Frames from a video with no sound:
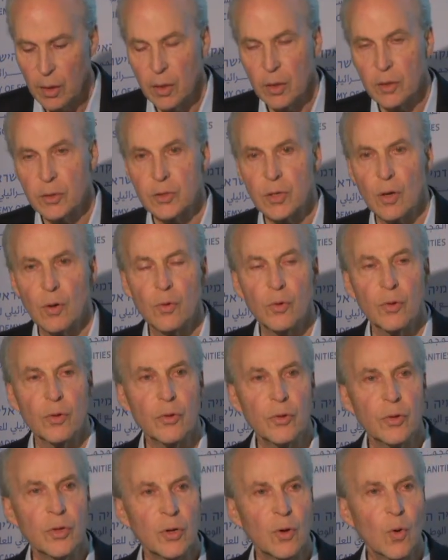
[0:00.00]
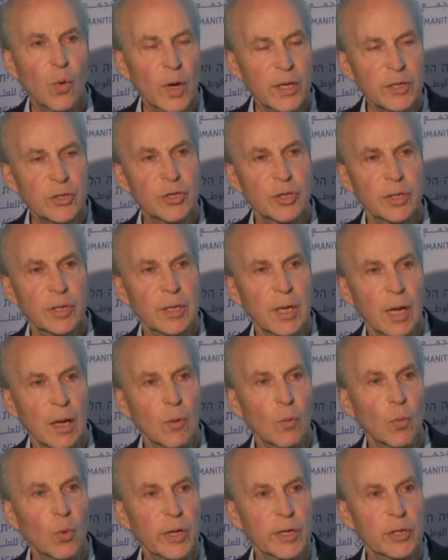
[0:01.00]
So the question
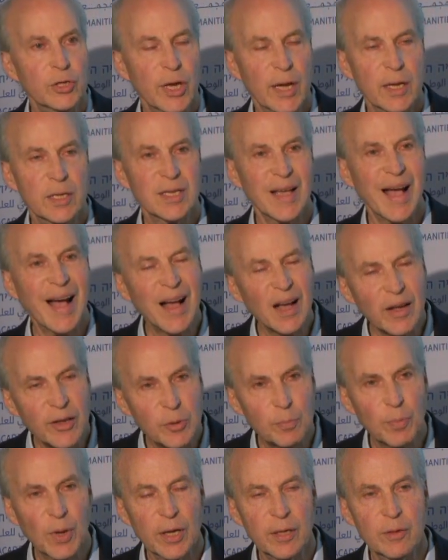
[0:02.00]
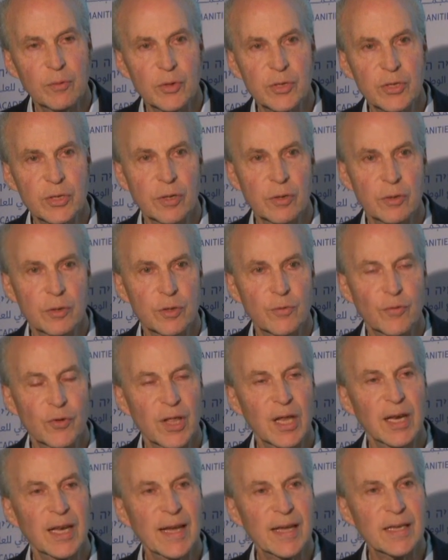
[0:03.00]
which has occupied research for
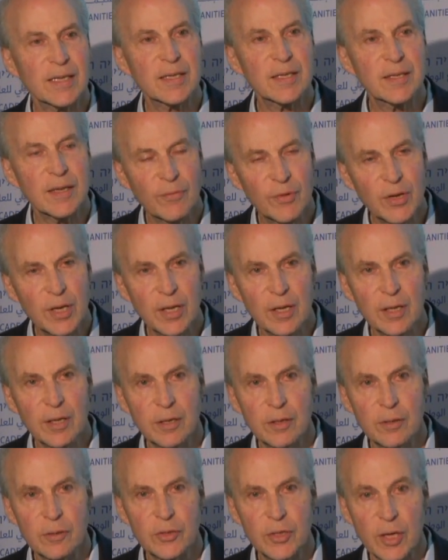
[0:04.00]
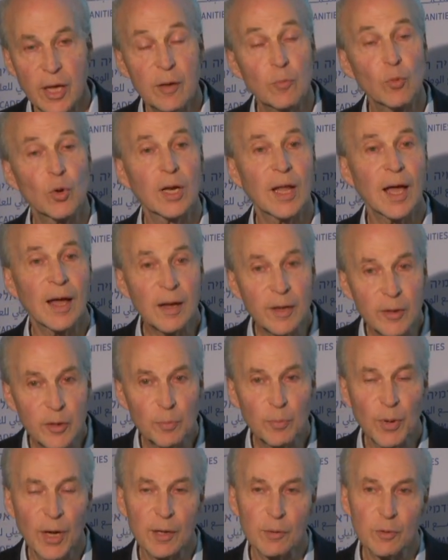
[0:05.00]
the last 70 years and will
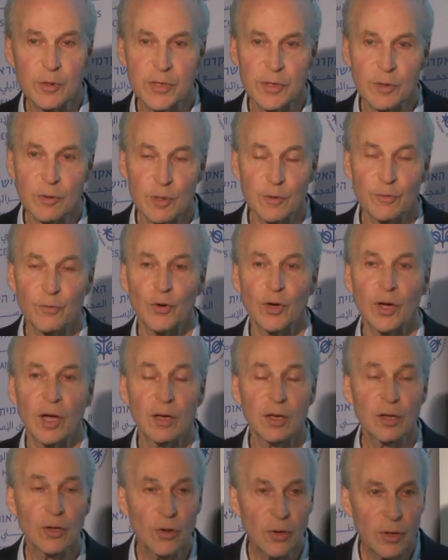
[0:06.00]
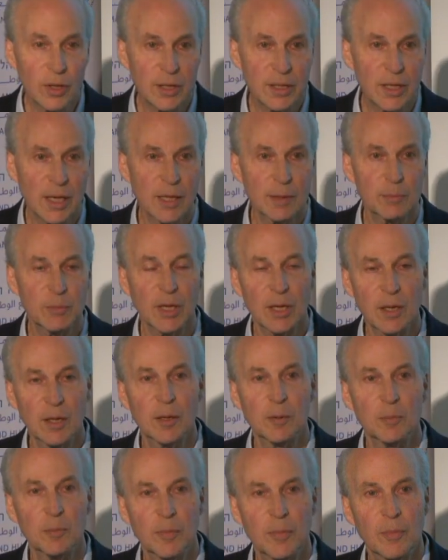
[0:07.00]
occupy research for a long time to
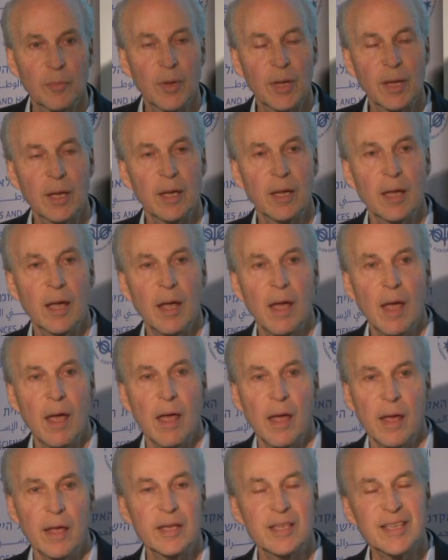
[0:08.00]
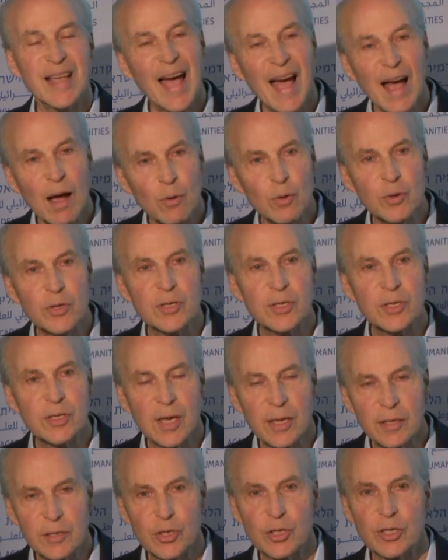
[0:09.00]
come is how
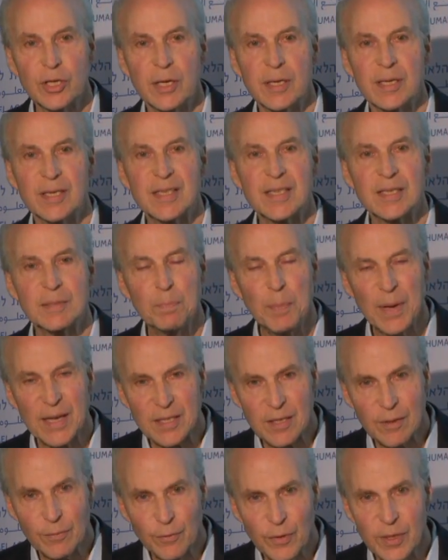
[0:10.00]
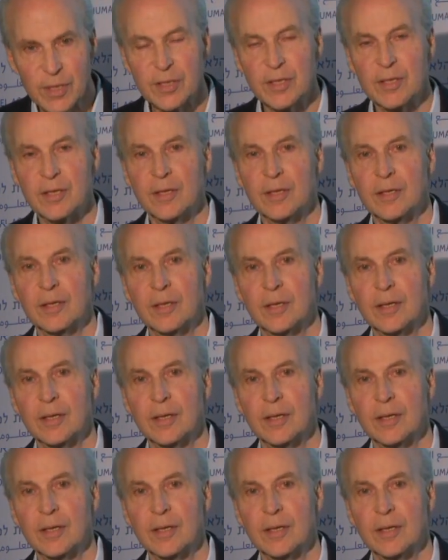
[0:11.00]
such specificity